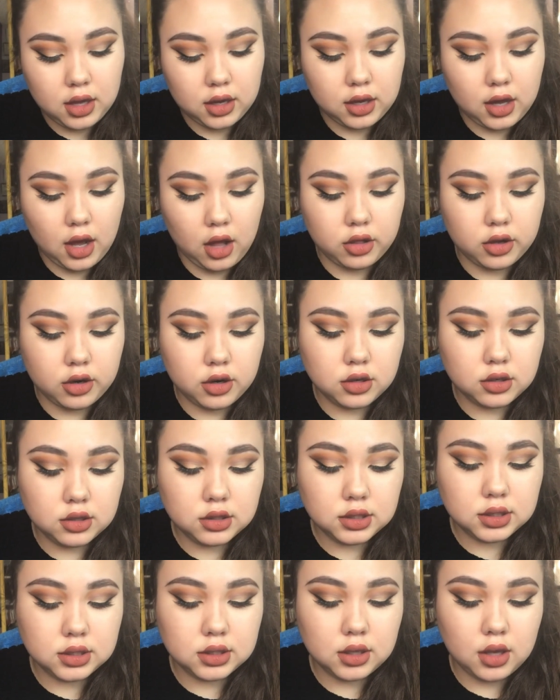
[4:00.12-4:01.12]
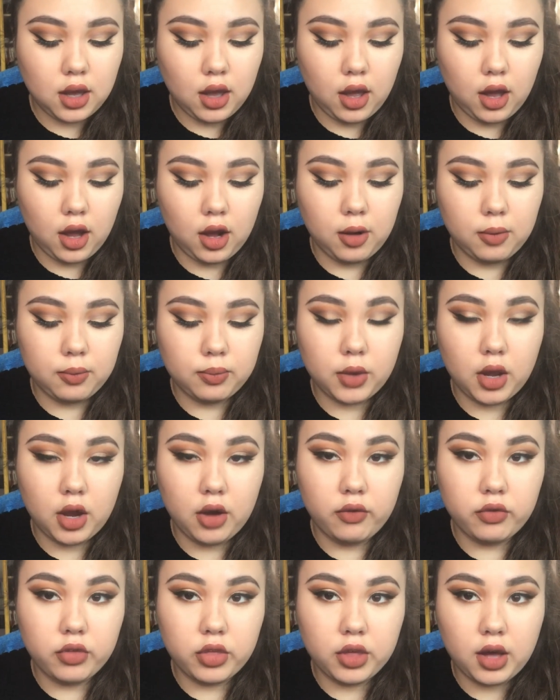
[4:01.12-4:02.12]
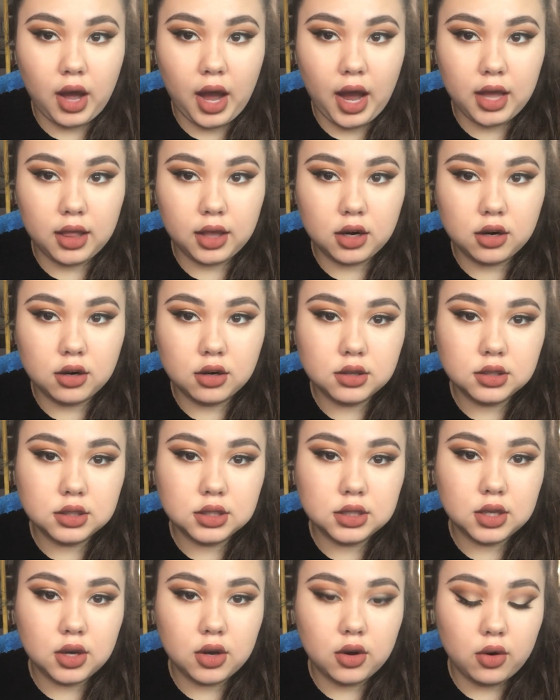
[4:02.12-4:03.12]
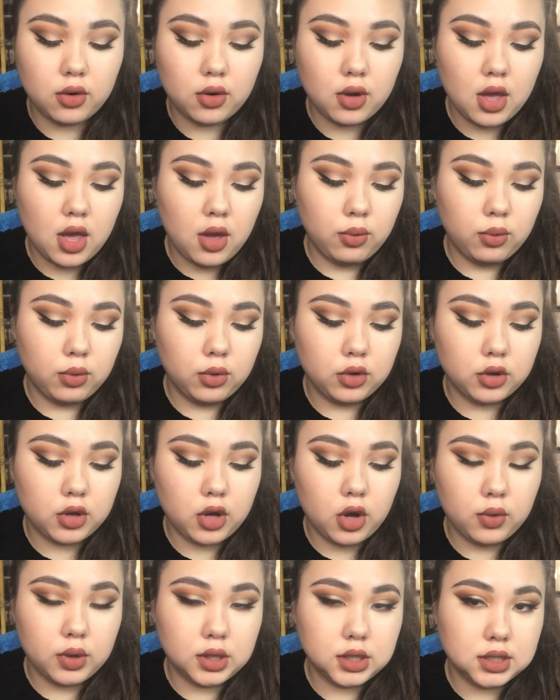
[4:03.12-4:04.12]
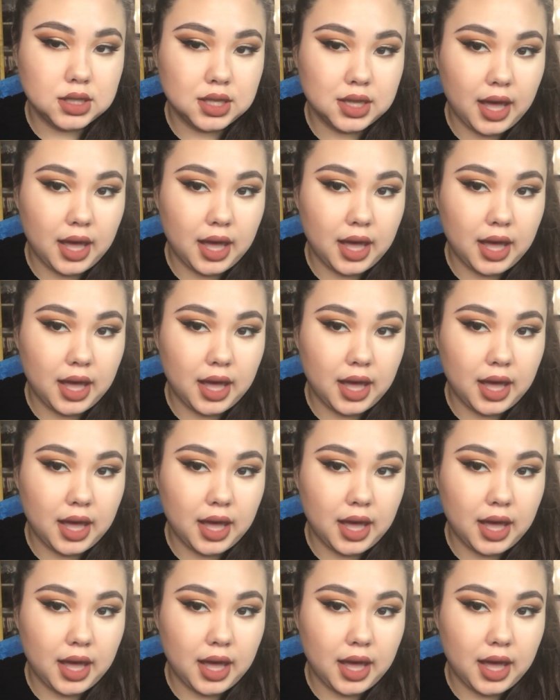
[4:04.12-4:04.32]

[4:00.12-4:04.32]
colors of the highlighters, so we'll go into